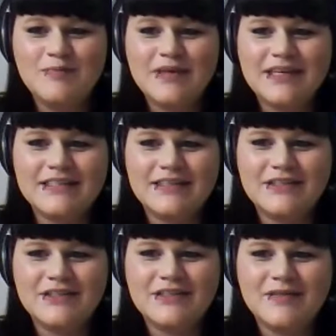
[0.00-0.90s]
Because it
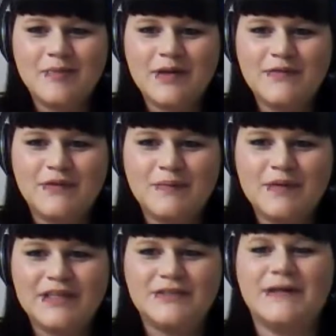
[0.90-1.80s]
shouldn't have been from
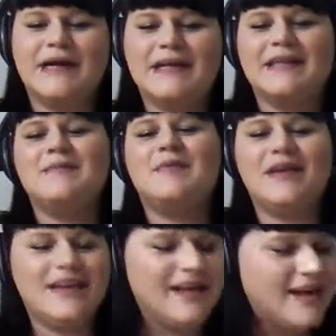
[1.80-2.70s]
me directly,
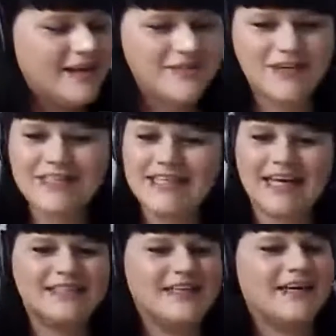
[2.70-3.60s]
but
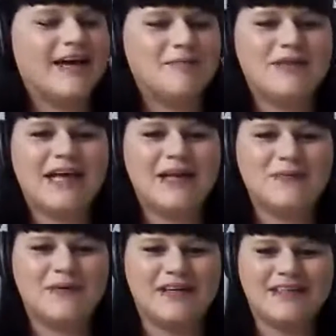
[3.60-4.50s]
fantastic. I'm glad
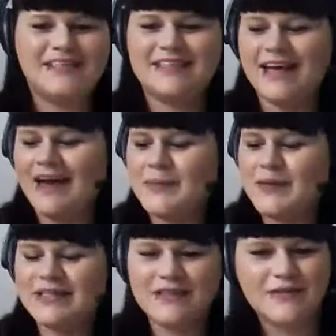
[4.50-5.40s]
it worked.
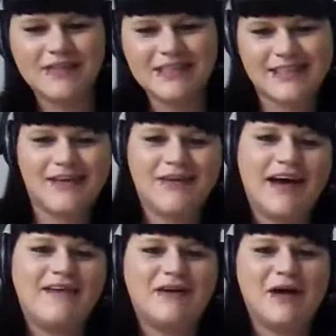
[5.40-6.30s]
So at least now I
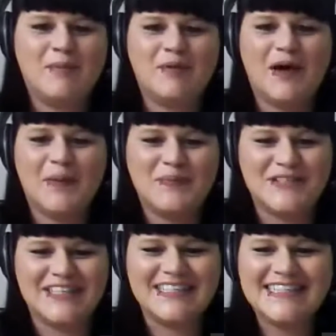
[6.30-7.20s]
have a couple
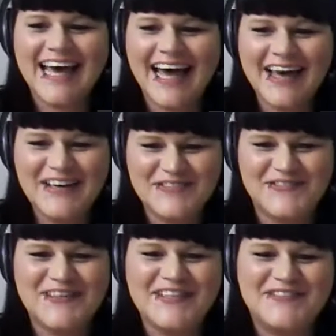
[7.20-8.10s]
options for
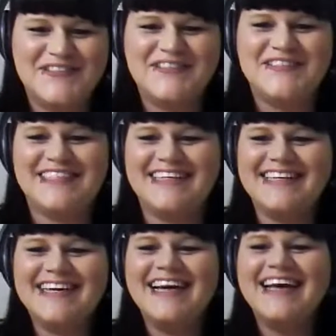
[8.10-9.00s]
the future.